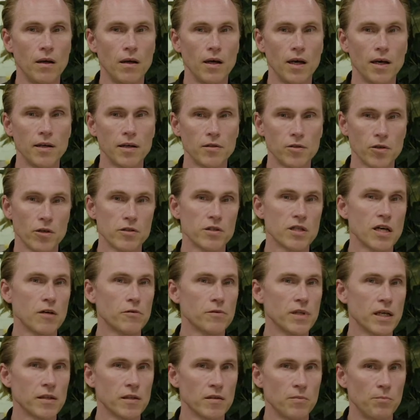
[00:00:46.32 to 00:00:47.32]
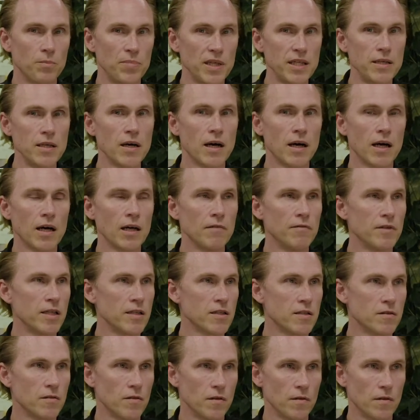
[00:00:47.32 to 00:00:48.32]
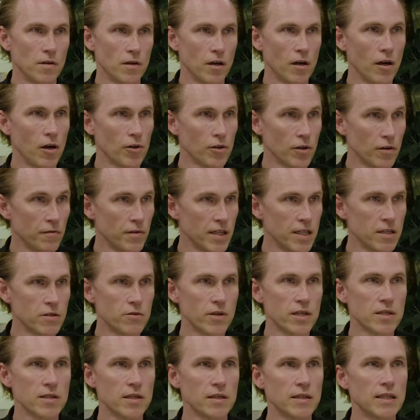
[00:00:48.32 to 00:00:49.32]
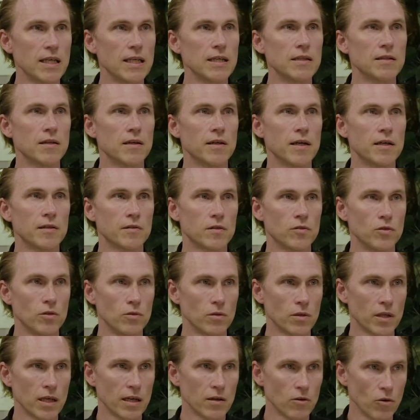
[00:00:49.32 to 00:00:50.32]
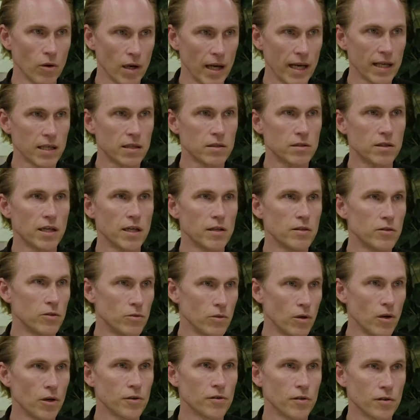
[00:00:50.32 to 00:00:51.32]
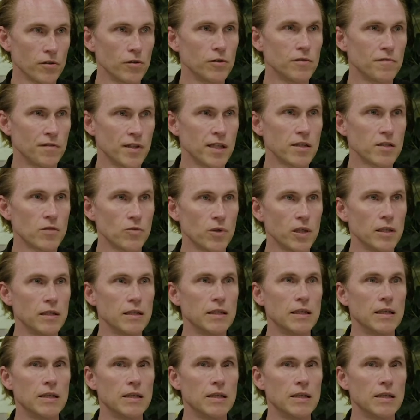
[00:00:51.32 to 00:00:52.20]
And it turns out that beehive is a lot of interesting data that you can collect and do a lot of good things with.